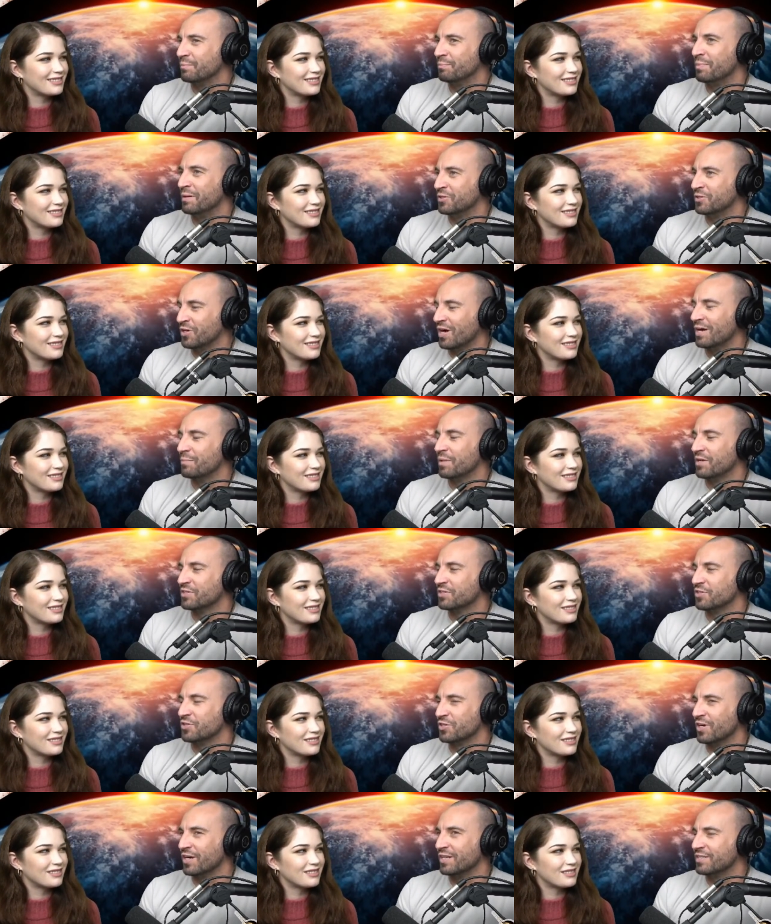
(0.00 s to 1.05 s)
Speaker 1: butts
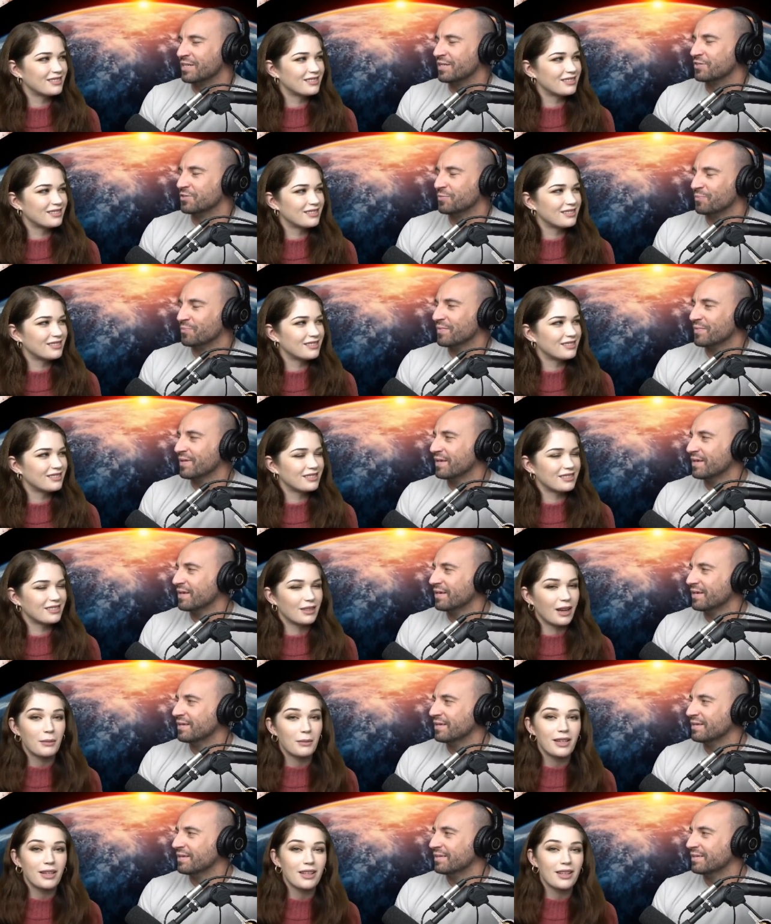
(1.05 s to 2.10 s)
and giant tits.
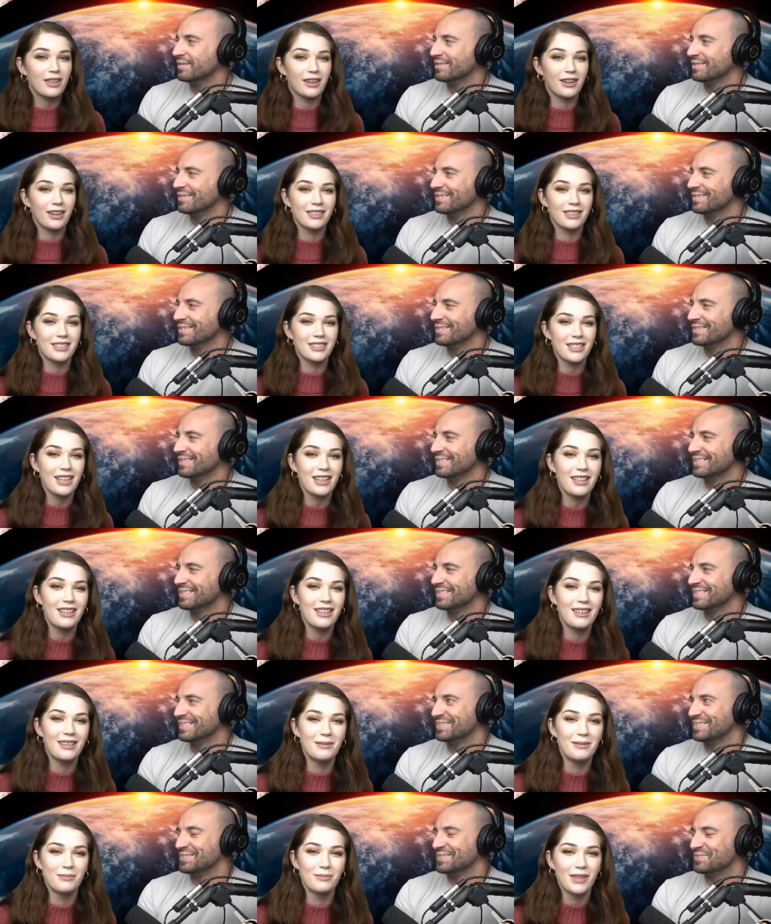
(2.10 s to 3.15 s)
Speaker 2: I'm neither.
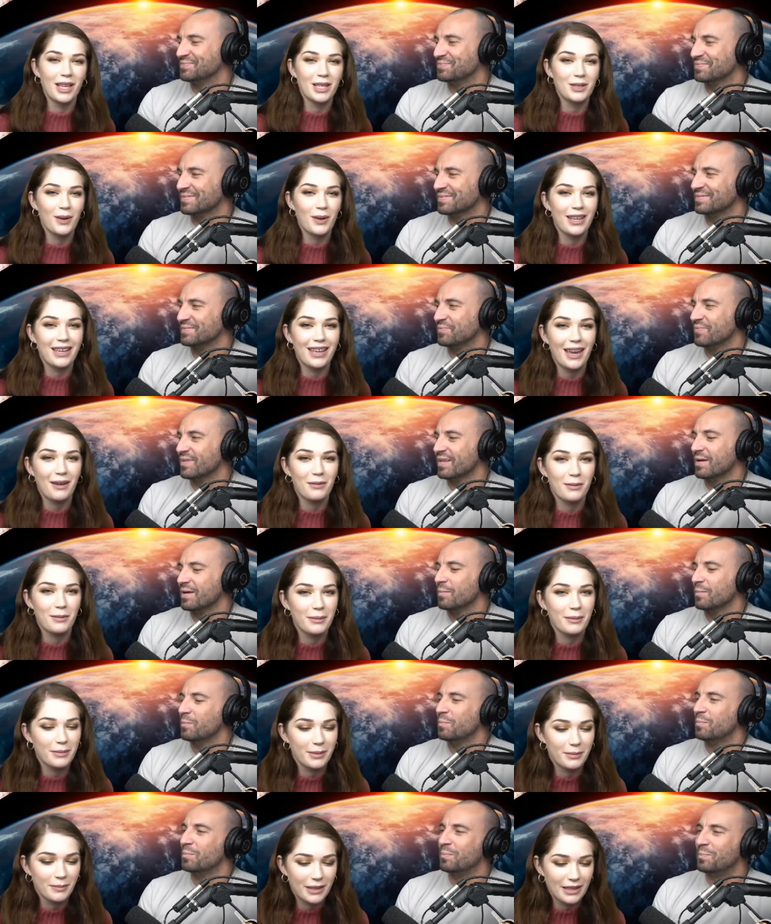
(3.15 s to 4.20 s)
Damn, that's why you can't
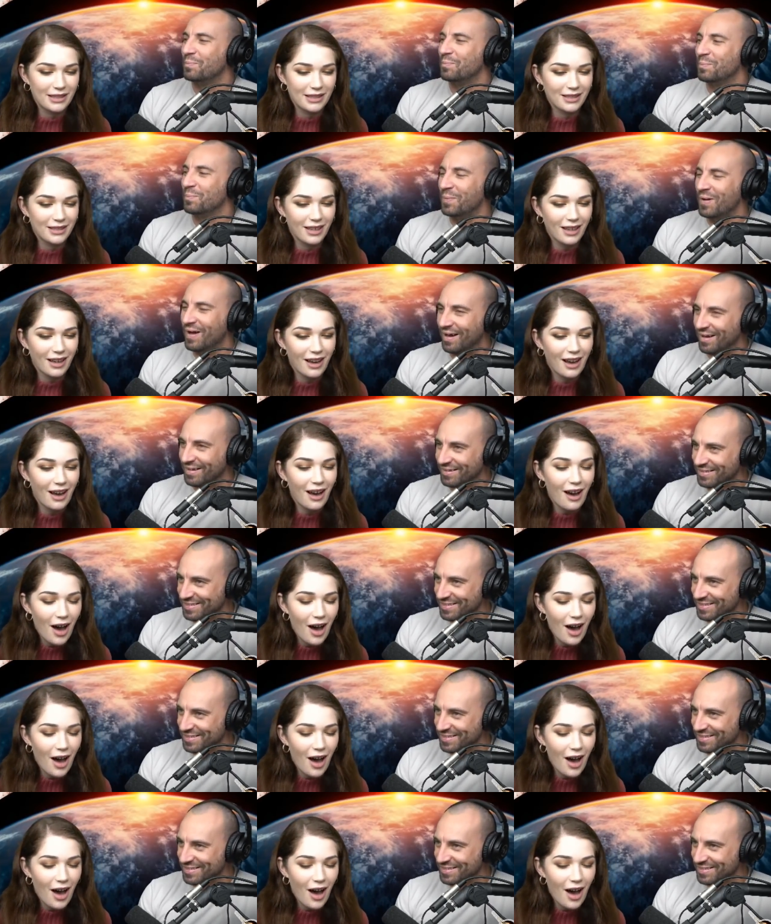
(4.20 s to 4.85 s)
remember me.
Speaker 1: But